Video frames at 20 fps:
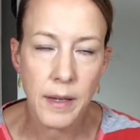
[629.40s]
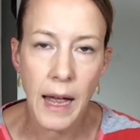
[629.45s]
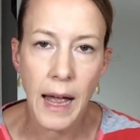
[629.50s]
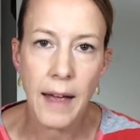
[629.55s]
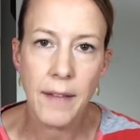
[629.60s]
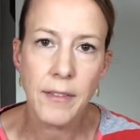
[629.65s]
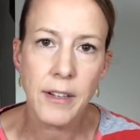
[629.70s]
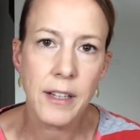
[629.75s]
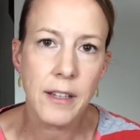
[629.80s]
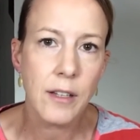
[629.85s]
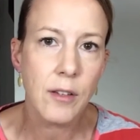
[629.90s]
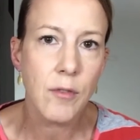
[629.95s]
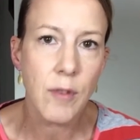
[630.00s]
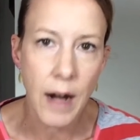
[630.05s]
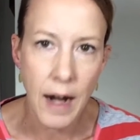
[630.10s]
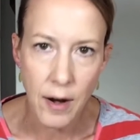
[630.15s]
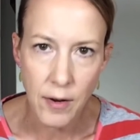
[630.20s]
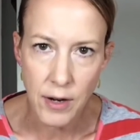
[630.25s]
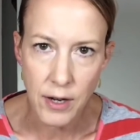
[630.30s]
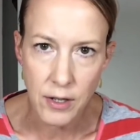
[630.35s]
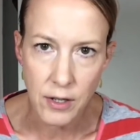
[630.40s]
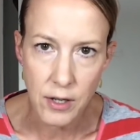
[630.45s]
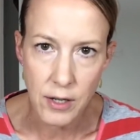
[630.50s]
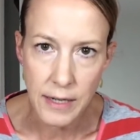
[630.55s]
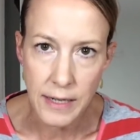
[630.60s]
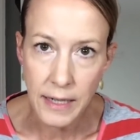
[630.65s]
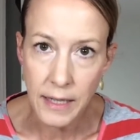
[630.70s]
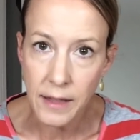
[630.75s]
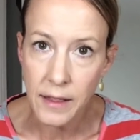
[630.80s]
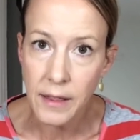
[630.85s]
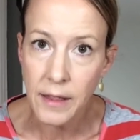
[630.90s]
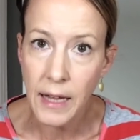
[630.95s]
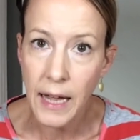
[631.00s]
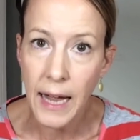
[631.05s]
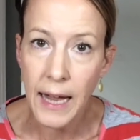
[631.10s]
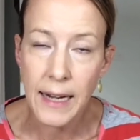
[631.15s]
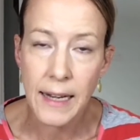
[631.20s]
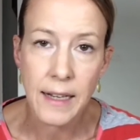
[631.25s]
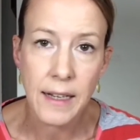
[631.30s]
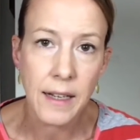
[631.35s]
Having the grout underneath
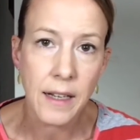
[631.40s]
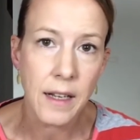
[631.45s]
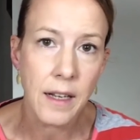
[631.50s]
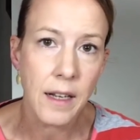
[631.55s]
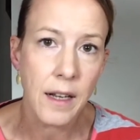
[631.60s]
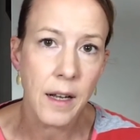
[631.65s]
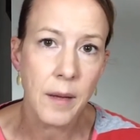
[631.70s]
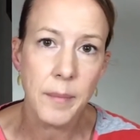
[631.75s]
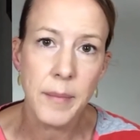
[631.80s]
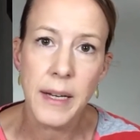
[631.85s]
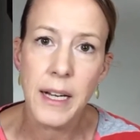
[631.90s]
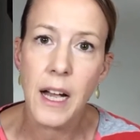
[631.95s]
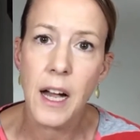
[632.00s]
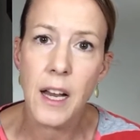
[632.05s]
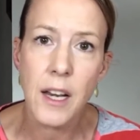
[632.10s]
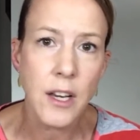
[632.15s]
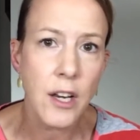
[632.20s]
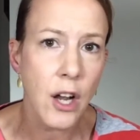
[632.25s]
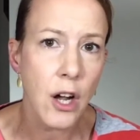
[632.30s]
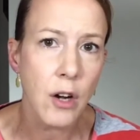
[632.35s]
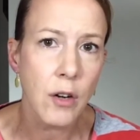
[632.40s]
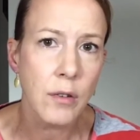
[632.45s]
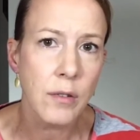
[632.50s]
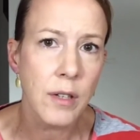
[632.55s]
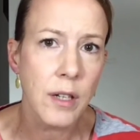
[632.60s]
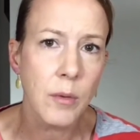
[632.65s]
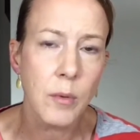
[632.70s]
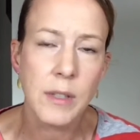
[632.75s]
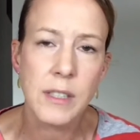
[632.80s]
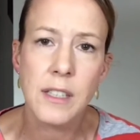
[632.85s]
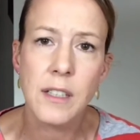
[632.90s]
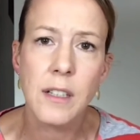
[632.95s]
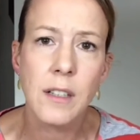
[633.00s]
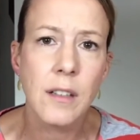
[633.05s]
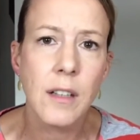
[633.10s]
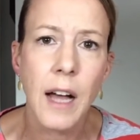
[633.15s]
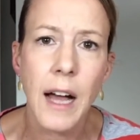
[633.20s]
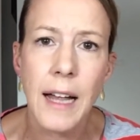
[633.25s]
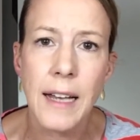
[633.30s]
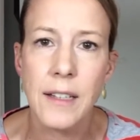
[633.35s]
added a big unknown. There wasn't a
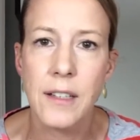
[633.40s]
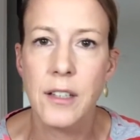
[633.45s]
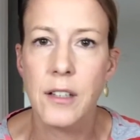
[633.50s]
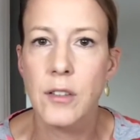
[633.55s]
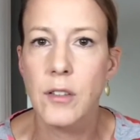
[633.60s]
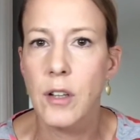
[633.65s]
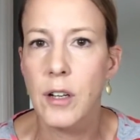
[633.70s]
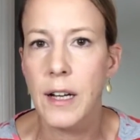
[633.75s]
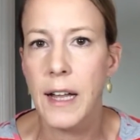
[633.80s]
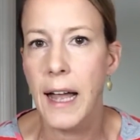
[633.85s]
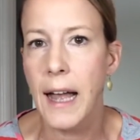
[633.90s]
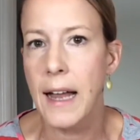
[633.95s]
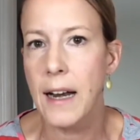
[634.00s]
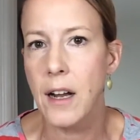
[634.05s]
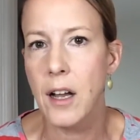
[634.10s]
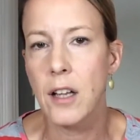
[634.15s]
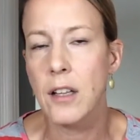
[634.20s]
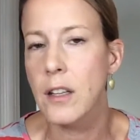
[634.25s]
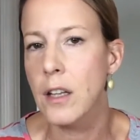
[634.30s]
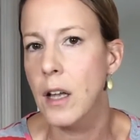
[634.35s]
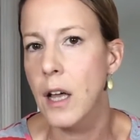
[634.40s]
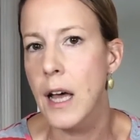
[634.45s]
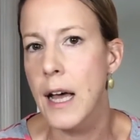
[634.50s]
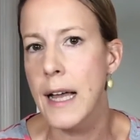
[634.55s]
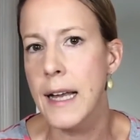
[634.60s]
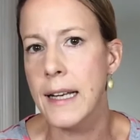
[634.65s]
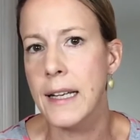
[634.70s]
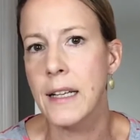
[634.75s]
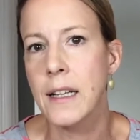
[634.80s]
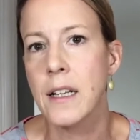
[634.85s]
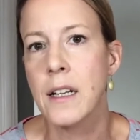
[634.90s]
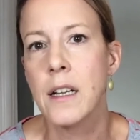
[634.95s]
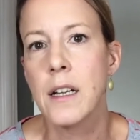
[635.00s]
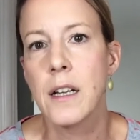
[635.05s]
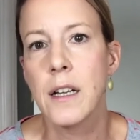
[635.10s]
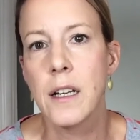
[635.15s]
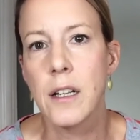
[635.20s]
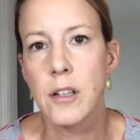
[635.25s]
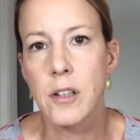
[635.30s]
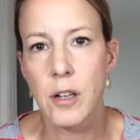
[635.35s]
lot to look at online
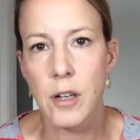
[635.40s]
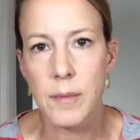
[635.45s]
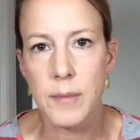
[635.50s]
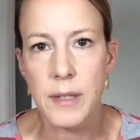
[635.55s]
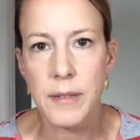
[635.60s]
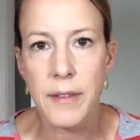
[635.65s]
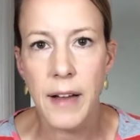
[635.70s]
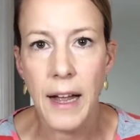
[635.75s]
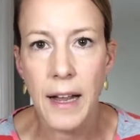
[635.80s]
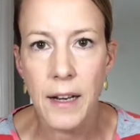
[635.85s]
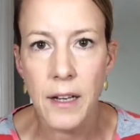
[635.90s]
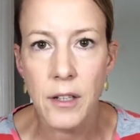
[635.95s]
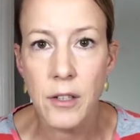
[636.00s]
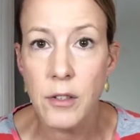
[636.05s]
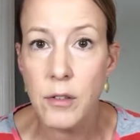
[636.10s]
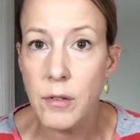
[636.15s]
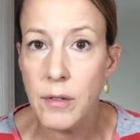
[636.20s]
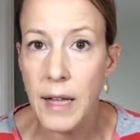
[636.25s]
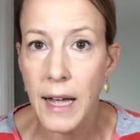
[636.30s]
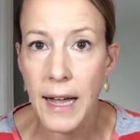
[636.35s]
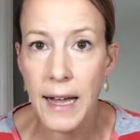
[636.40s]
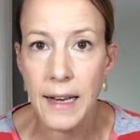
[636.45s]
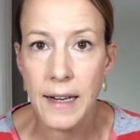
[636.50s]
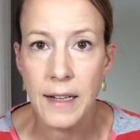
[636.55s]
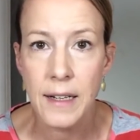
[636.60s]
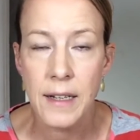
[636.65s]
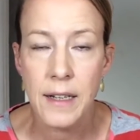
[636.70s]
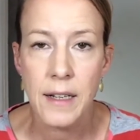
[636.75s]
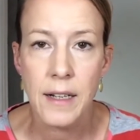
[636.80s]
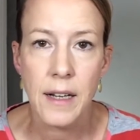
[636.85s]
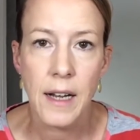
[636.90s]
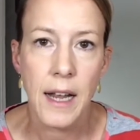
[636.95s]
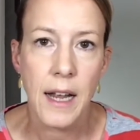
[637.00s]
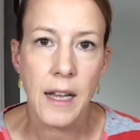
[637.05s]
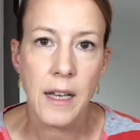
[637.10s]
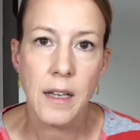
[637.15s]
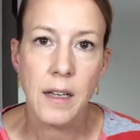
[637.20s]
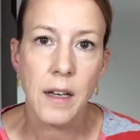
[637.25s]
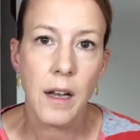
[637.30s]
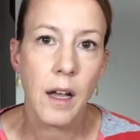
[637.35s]
in terms of how to do that.
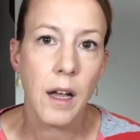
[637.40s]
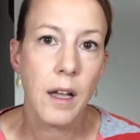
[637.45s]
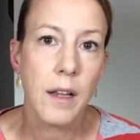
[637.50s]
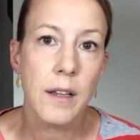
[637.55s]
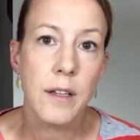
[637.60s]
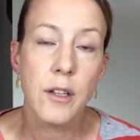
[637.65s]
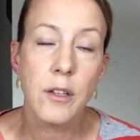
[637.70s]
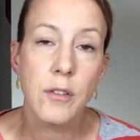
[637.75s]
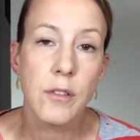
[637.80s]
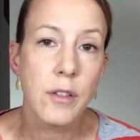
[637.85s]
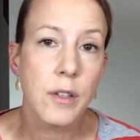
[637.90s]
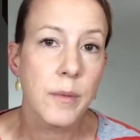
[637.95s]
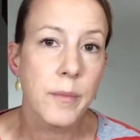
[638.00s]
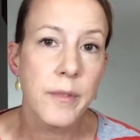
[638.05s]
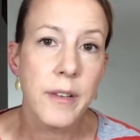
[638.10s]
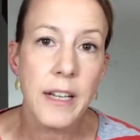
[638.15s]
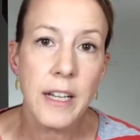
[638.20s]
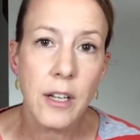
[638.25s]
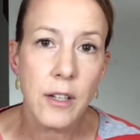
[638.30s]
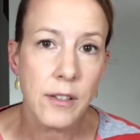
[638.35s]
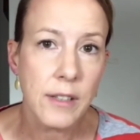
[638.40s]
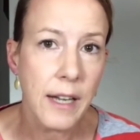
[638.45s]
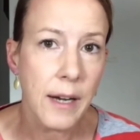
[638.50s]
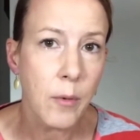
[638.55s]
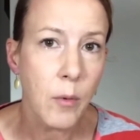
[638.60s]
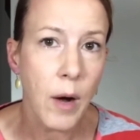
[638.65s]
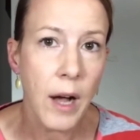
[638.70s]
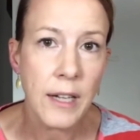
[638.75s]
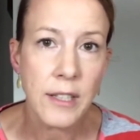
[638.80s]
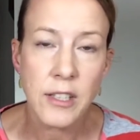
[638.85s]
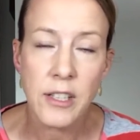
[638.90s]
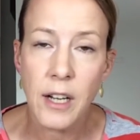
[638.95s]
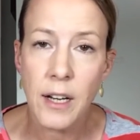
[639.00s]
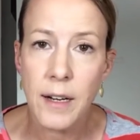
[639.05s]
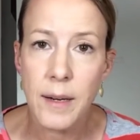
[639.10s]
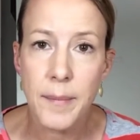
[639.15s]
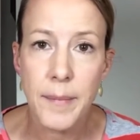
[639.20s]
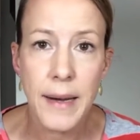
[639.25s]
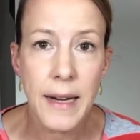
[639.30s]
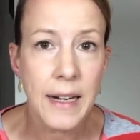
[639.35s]
And the YouTube videos I watched on
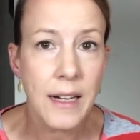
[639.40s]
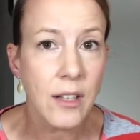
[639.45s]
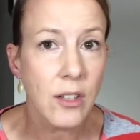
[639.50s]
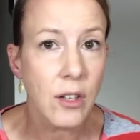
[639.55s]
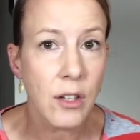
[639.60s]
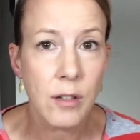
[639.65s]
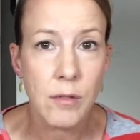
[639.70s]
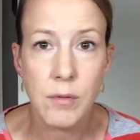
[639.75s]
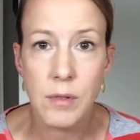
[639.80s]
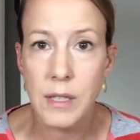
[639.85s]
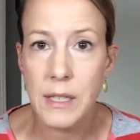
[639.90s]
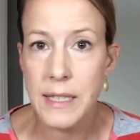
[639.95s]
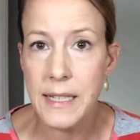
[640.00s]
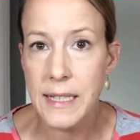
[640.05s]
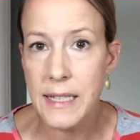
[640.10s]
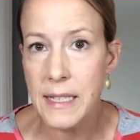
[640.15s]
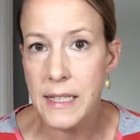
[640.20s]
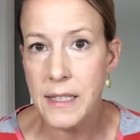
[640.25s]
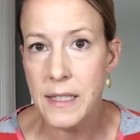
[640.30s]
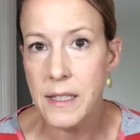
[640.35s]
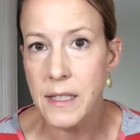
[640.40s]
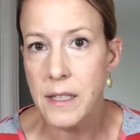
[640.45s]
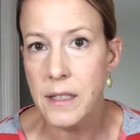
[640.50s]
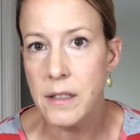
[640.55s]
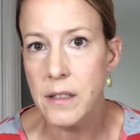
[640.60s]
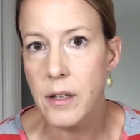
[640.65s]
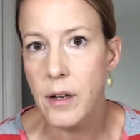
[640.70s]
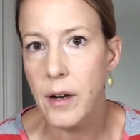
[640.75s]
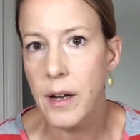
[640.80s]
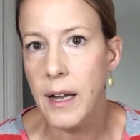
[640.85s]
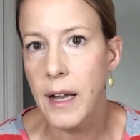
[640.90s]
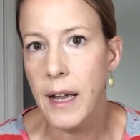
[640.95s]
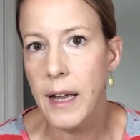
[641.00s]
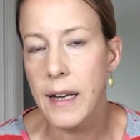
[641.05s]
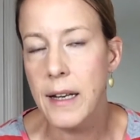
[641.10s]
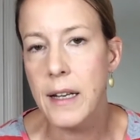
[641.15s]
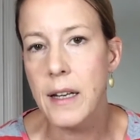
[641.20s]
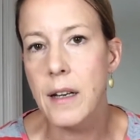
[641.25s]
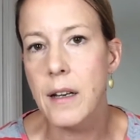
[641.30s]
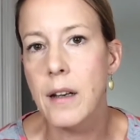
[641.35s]
it made it look really easy. So I
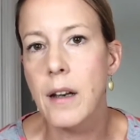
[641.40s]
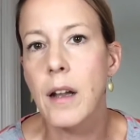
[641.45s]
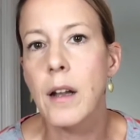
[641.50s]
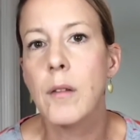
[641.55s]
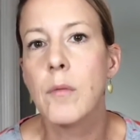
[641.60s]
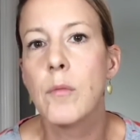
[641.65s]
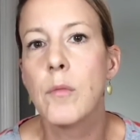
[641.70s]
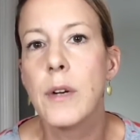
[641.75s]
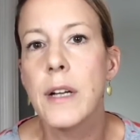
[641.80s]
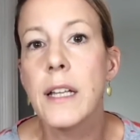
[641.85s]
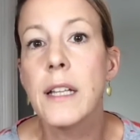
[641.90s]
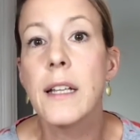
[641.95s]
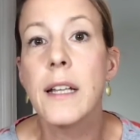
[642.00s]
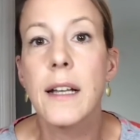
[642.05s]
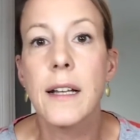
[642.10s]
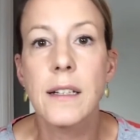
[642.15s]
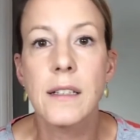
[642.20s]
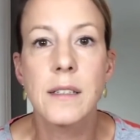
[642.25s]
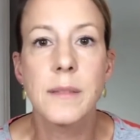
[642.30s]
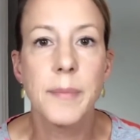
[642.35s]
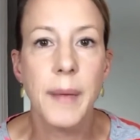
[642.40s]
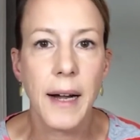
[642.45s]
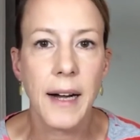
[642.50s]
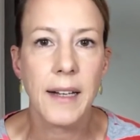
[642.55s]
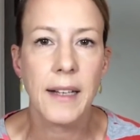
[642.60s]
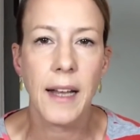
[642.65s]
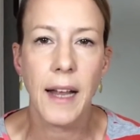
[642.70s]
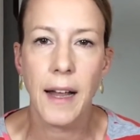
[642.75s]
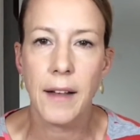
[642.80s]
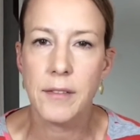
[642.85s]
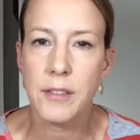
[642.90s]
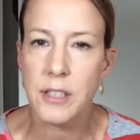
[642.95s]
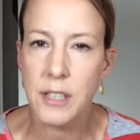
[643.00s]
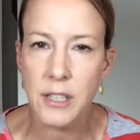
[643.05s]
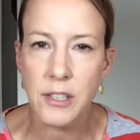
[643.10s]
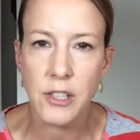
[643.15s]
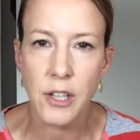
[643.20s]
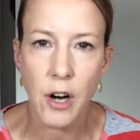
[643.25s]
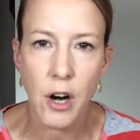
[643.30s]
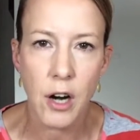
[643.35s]
didn't really expect to have
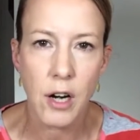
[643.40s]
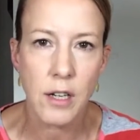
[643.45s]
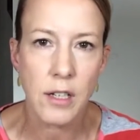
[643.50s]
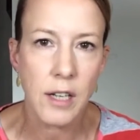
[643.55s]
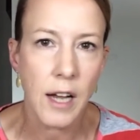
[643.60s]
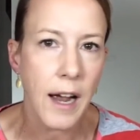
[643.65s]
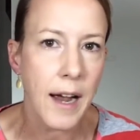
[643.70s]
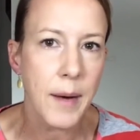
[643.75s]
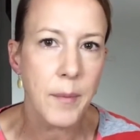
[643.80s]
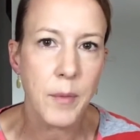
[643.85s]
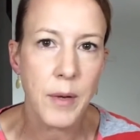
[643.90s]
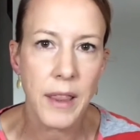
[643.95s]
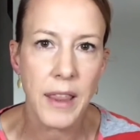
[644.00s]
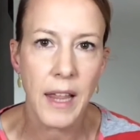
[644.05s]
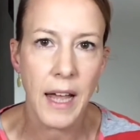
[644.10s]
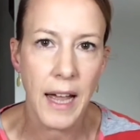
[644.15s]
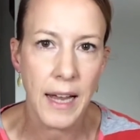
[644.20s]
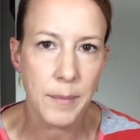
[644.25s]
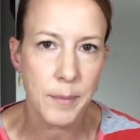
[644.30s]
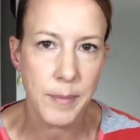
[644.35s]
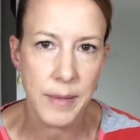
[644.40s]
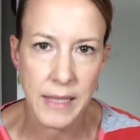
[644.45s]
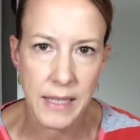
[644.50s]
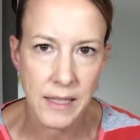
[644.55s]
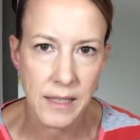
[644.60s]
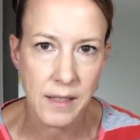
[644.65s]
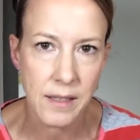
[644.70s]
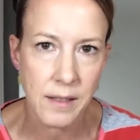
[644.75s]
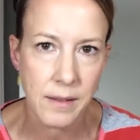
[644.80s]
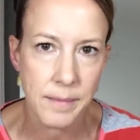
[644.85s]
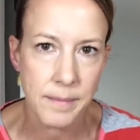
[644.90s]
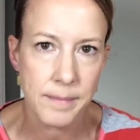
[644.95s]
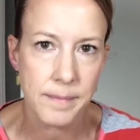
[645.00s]
such a hard time with that piece.